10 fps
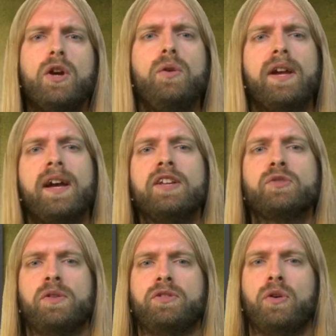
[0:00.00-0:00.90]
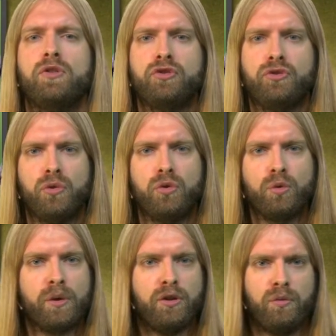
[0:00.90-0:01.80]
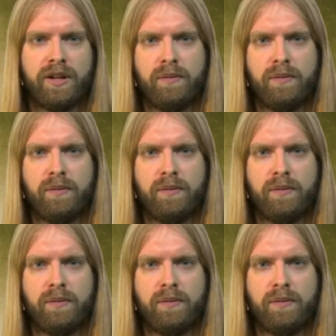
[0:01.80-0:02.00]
Who cares whether dogs drool when you